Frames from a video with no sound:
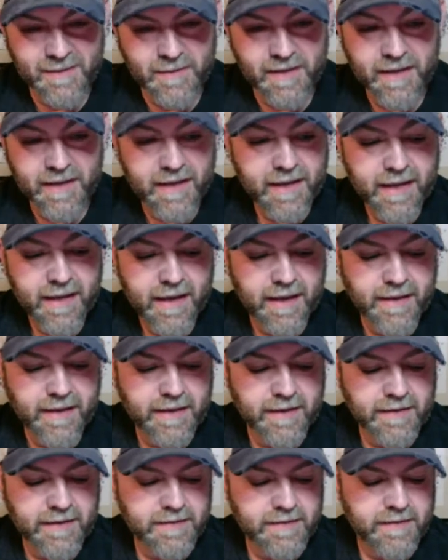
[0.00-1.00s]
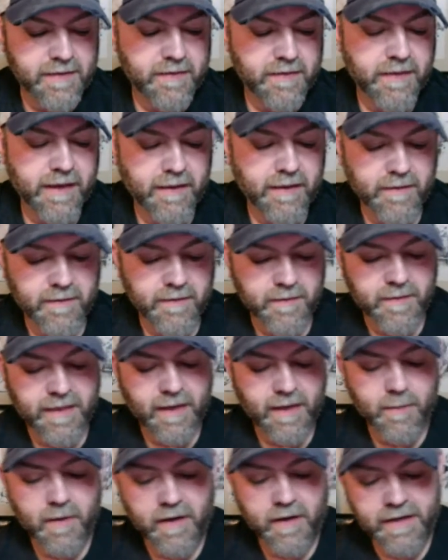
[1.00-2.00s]
I mean, and it's the thing
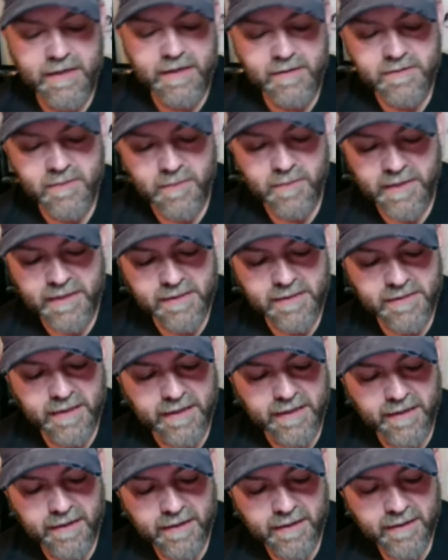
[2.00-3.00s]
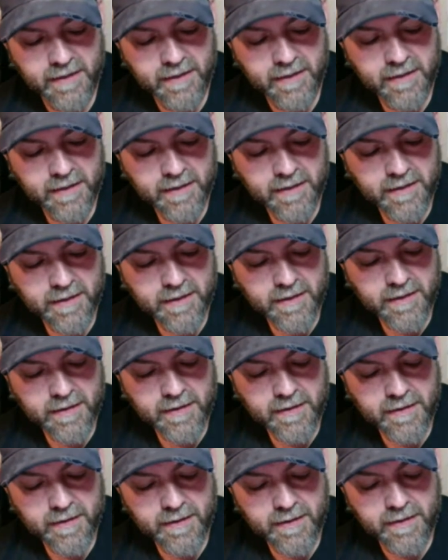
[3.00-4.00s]
thing about heels to me is like
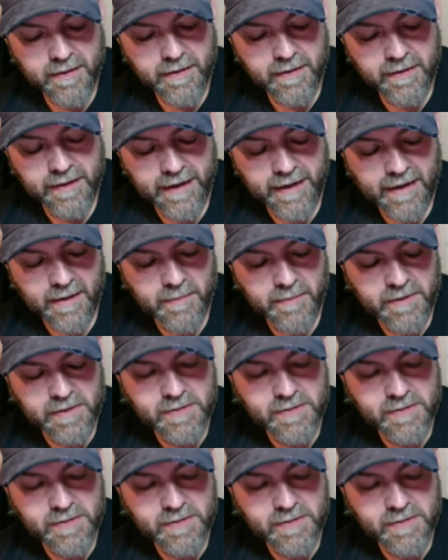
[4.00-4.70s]
they got to be